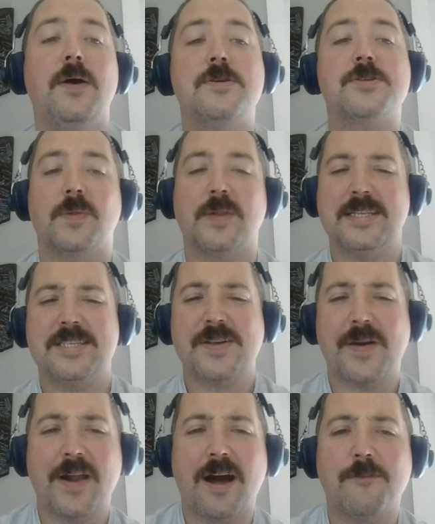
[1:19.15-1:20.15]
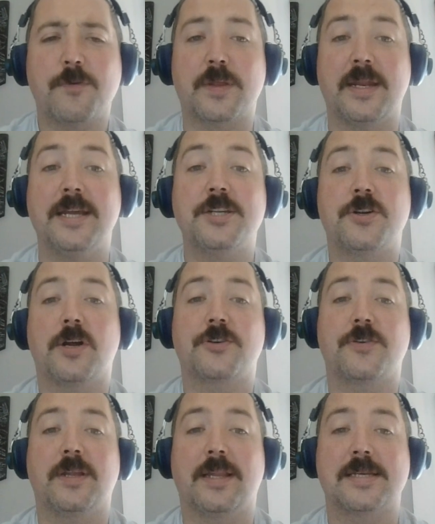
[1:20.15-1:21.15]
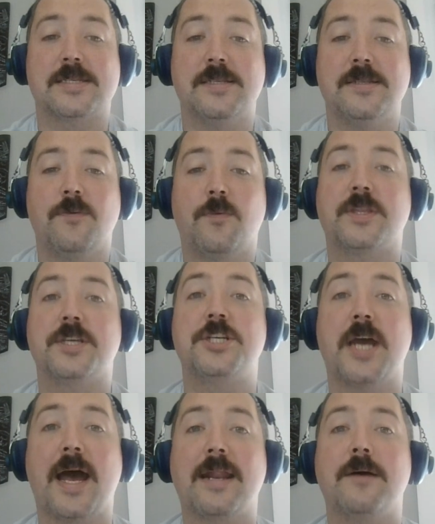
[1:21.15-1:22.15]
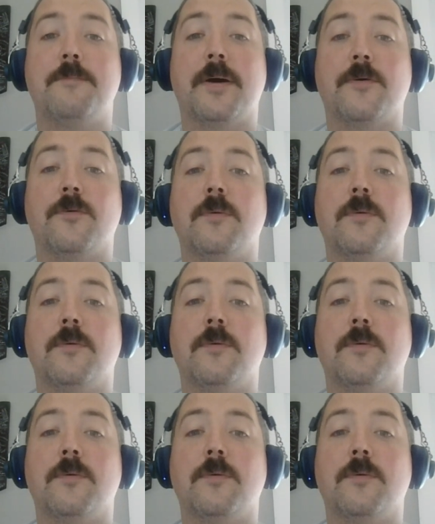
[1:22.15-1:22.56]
So let's start off with an introductory lesson with a chat about